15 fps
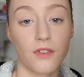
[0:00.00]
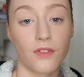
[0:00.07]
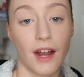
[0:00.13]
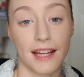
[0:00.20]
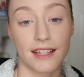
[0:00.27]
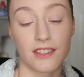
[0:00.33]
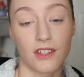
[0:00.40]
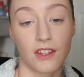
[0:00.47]

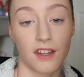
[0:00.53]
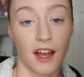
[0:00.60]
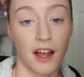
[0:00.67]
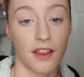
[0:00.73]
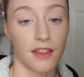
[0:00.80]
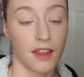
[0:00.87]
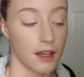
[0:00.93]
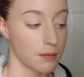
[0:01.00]
Right, so
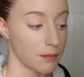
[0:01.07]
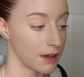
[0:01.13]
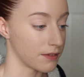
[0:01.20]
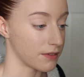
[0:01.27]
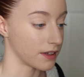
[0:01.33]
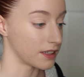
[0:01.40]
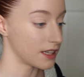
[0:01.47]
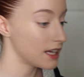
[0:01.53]
now that my
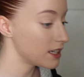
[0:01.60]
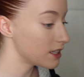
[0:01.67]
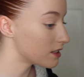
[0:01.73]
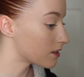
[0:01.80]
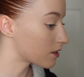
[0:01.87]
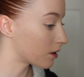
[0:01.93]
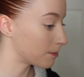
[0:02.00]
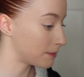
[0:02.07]
foundation
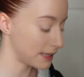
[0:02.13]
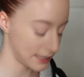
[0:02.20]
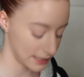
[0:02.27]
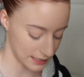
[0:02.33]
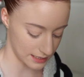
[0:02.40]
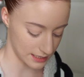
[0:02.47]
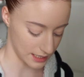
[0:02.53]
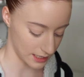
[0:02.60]
is
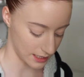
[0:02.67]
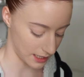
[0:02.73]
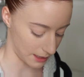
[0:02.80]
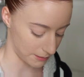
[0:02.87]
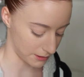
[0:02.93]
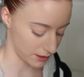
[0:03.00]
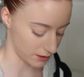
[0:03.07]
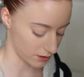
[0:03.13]
completely done,
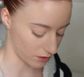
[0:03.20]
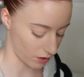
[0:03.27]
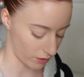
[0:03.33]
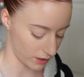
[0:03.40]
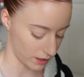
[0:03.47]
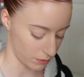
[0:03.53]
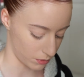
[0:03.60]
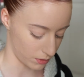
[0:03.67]
I'm now going to go
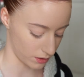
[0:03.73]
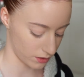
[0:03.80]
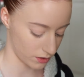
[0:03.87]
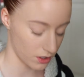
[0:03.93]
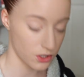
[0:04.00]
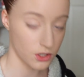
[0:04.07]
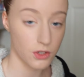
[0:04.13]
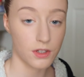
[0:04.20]
in
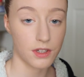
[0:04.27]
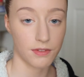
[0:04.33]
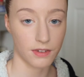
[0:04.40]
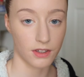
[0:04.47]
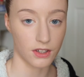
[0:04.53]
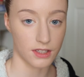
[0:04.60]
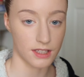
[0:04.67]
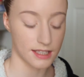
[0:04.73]
with two
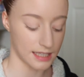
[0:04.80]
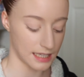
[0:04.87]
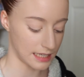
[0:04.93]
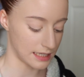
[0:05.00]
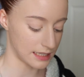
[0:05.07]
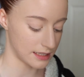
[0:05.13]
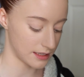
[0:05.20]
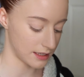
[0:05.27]
different
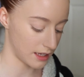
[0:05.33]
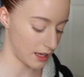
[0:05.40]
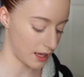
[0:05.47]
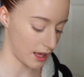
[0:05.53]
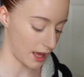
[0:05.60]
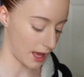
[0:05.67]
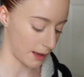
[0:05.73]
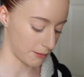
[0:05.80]
concealers.
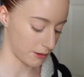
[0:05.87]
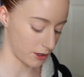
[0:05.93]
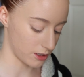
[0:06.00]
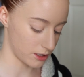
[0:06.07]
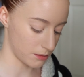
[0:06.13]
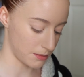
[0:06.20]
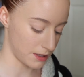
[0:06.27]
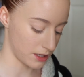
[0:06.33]
I'm
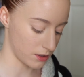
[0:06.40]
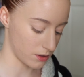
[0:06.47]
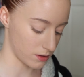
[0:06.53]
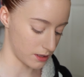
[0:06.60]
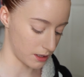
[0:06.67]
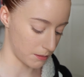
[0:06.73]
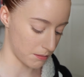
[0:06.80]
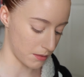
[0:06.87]
going to be
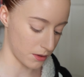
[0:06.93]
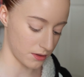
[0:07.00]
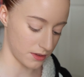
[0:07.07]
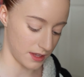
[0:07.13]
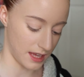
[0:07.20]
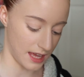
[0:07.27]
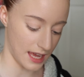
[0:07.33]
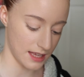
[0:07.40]
using both
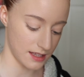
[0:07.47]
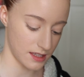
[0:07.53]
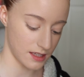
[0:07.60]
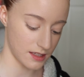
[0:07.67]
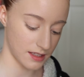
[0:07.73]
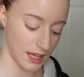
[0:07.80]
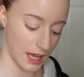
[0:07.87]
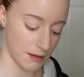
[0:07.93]
the
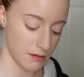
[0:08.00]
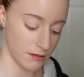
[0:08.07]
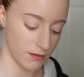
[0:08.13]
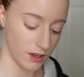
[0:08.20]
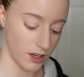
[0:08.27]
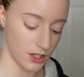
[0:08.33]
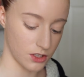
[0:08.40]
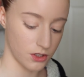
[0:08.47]
Essence
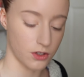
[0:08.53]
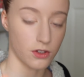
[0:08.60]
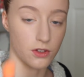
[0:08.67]
Camouflage